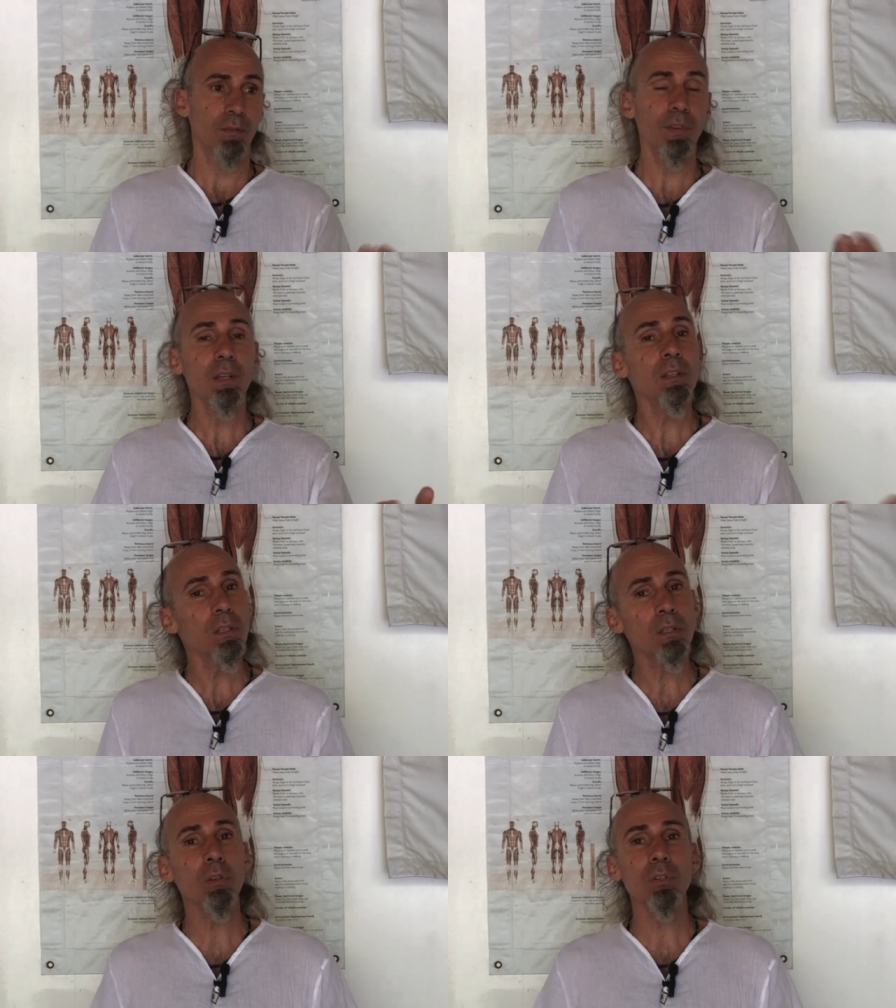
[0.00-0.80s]

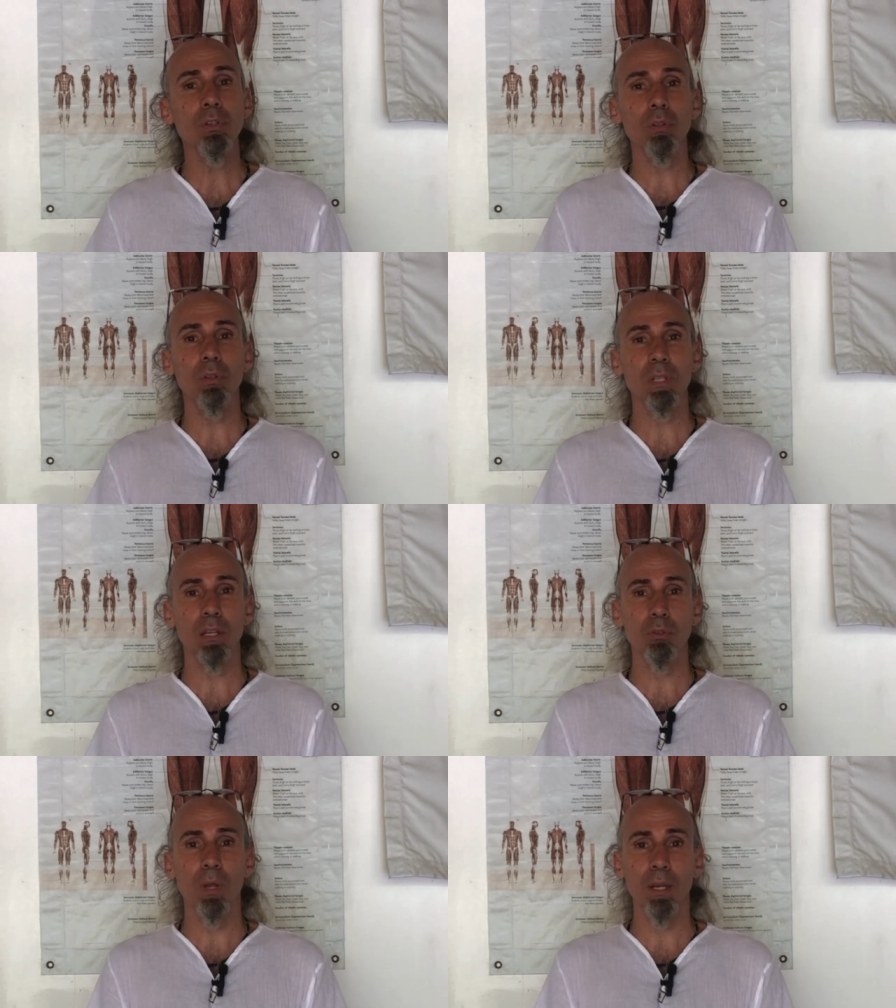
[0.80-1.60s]
Venus is also the
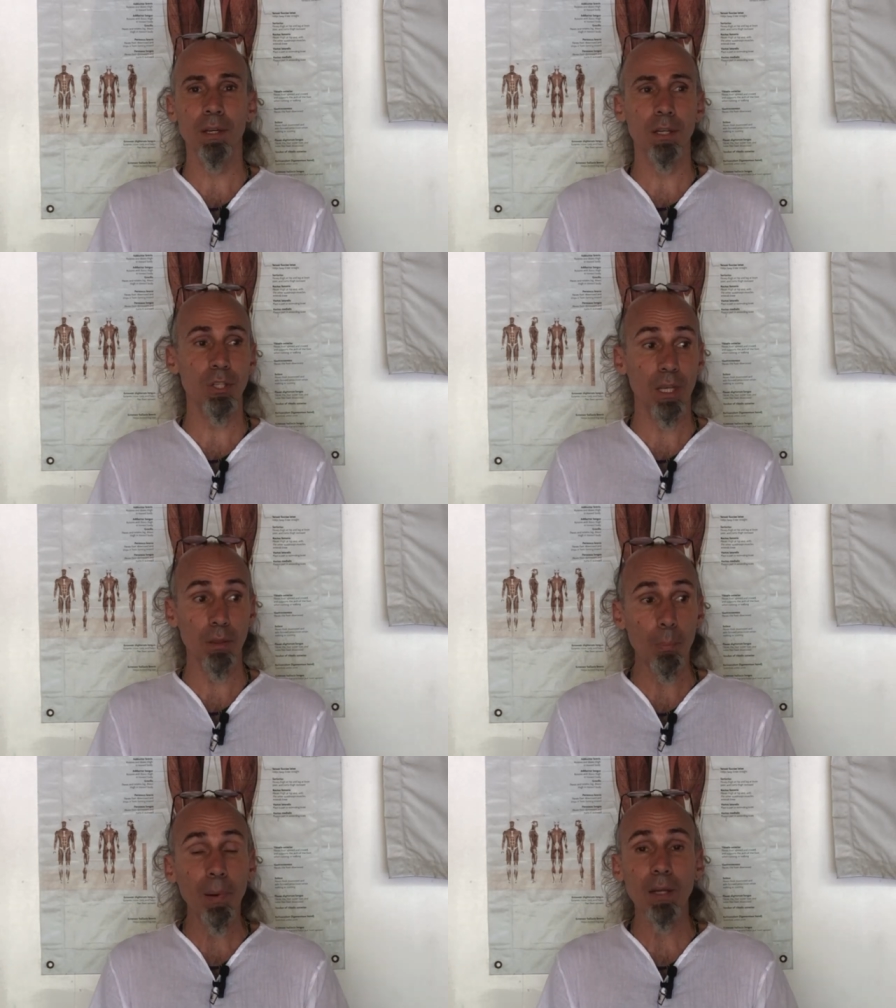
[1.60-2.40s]
sexual energy
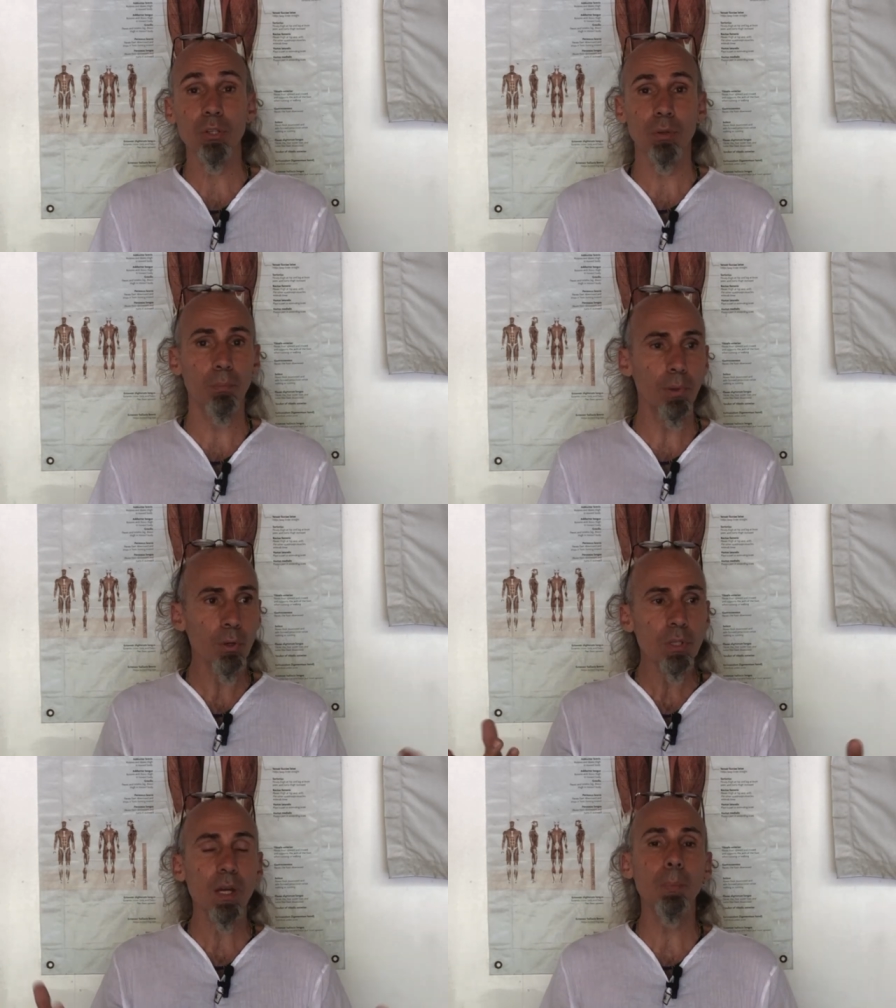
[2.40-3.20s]
and the passion.
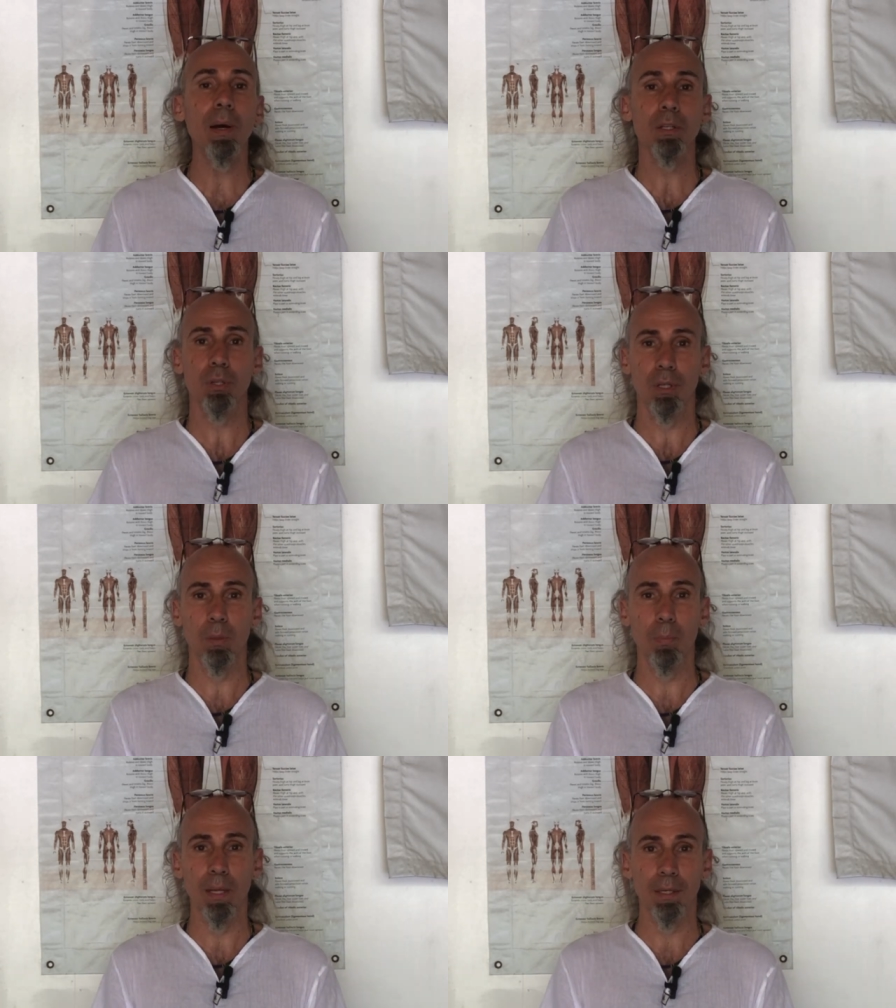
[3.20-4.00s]
Both are
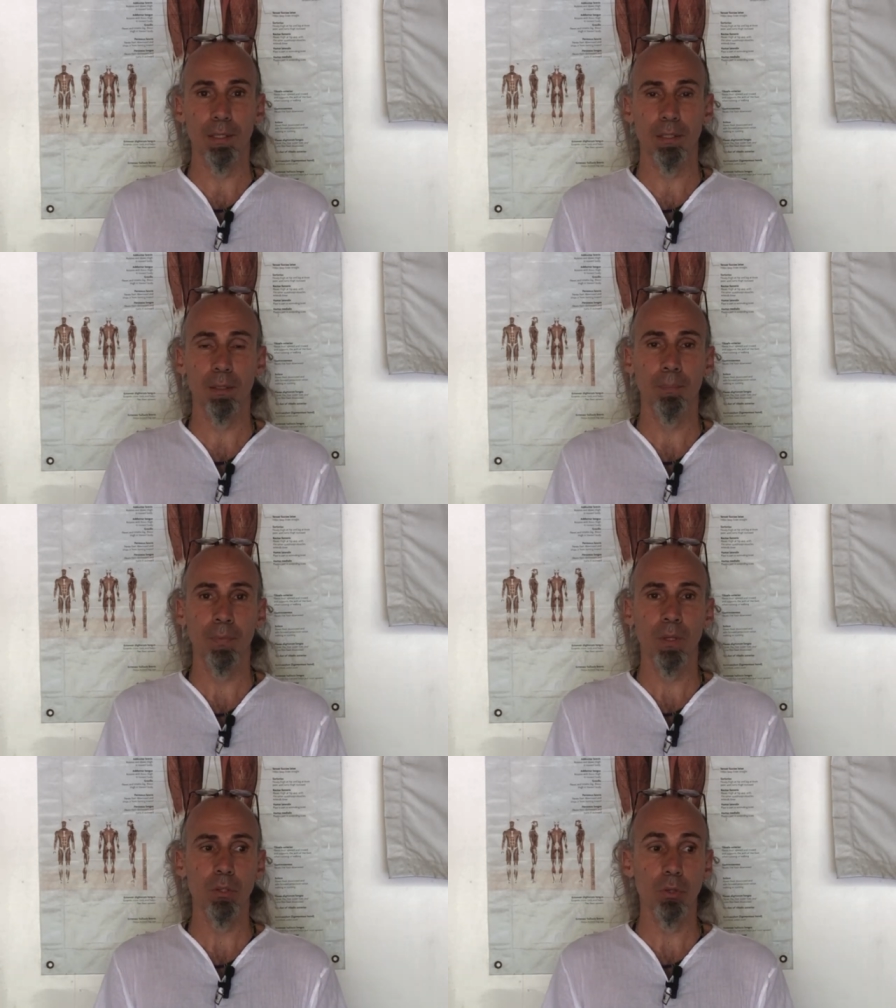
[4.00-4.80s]
passionate planets.
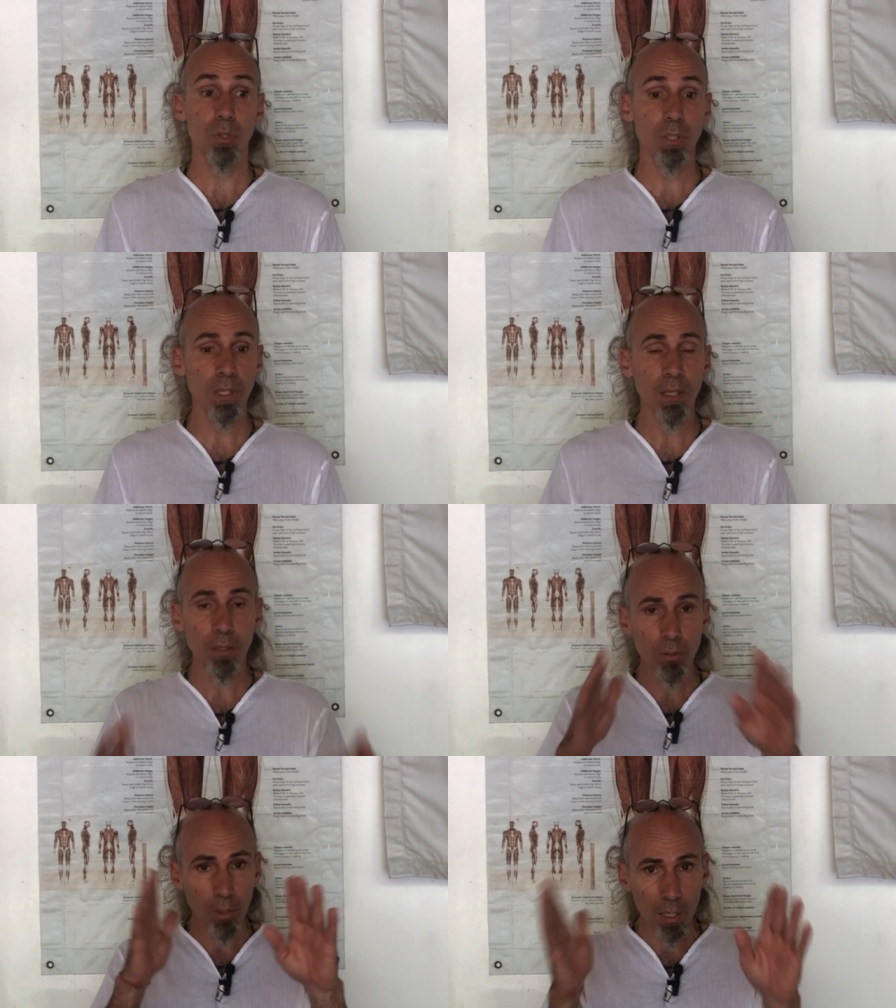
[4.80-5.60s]
So see
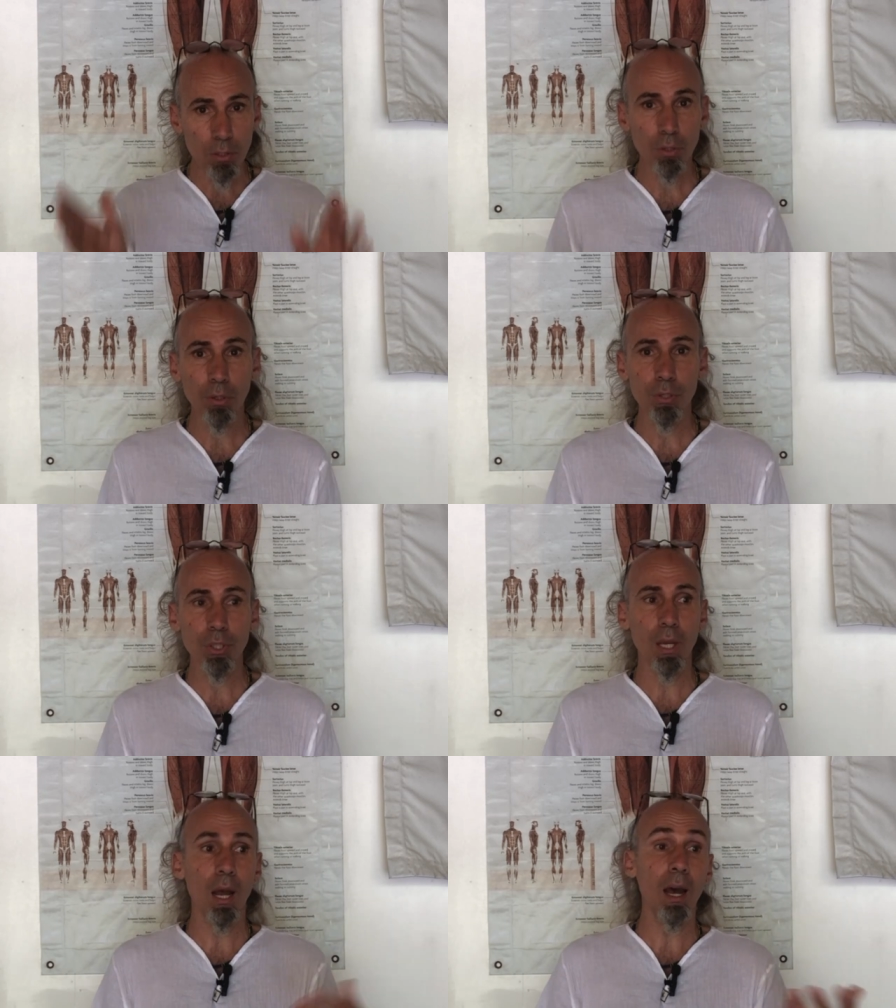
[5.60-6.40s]
in your
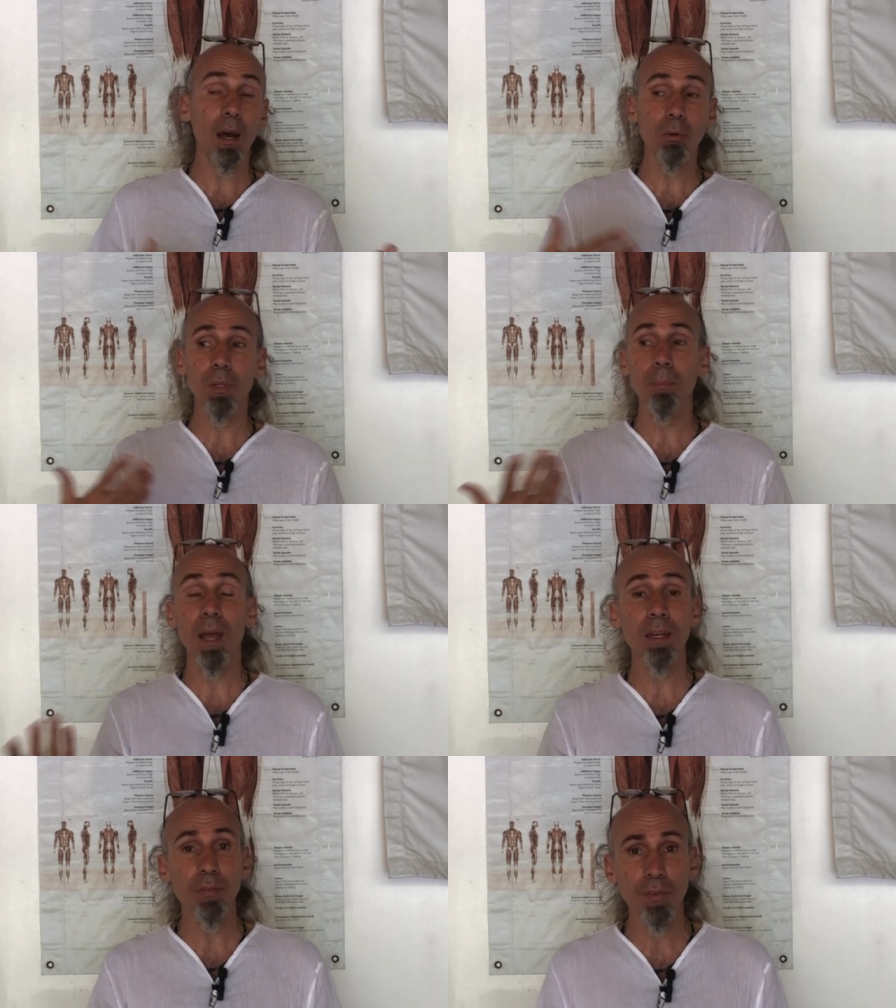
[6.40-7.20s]
astrology how they
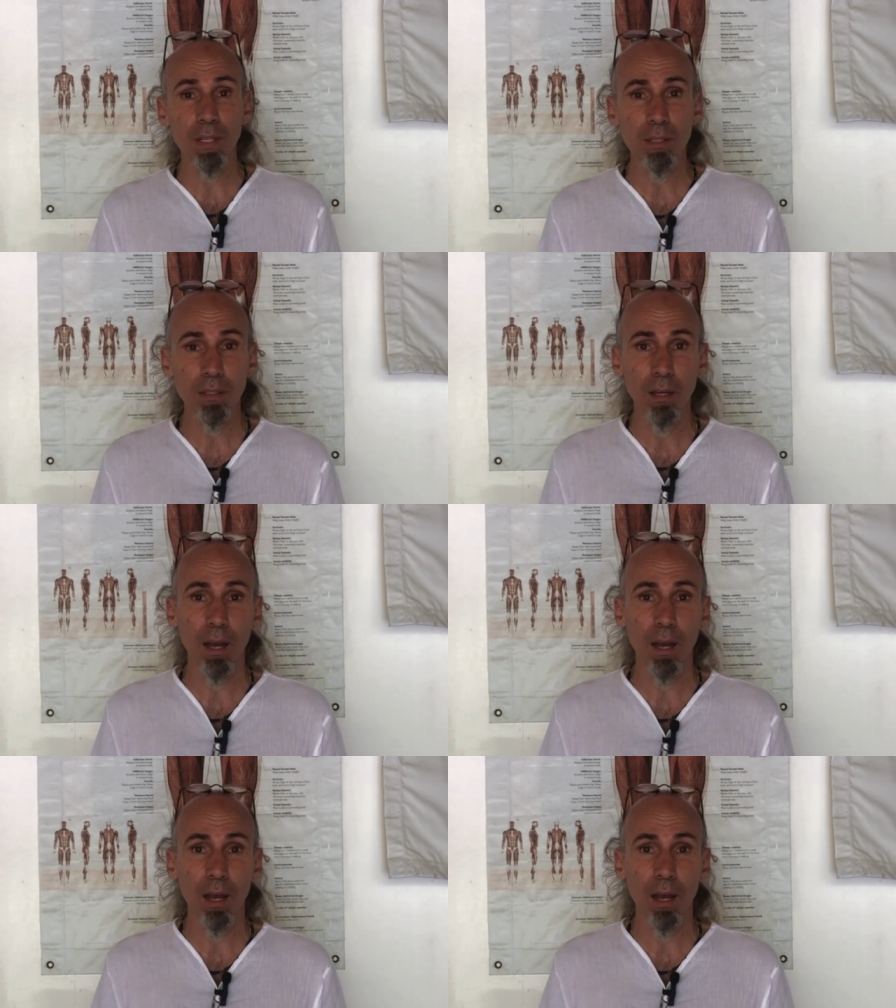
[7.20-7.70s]
manifest.